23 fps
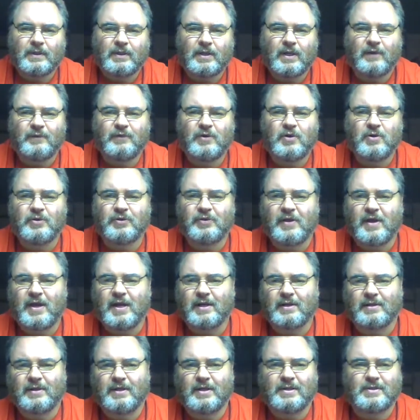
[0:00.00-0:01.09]
If you
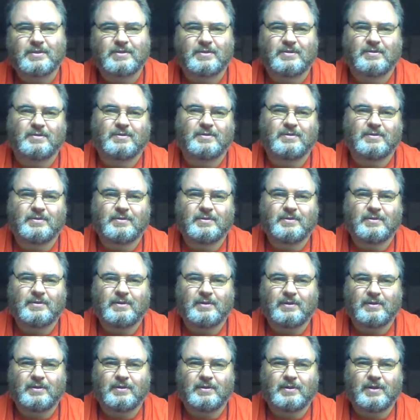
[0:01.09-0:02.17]
think this is
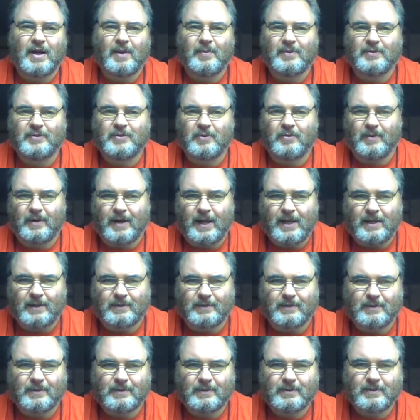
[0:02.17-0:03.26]
coming to an
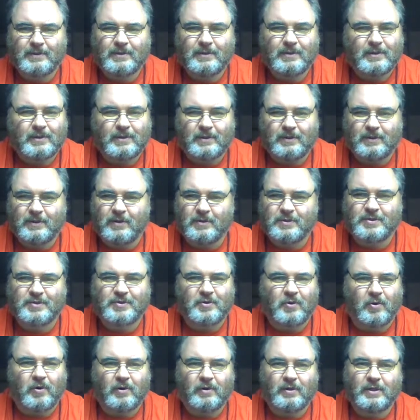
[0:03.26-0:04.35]
end, you're
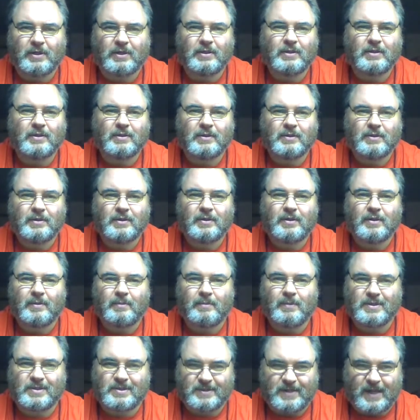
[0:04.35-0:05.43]
sorely
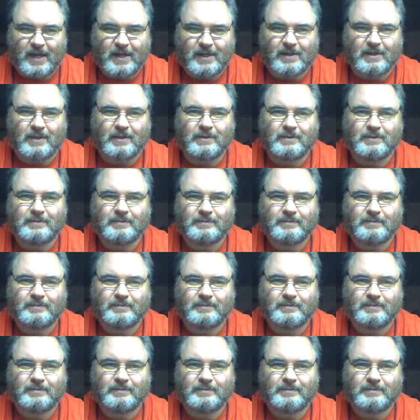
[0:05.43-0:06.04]
mistaken.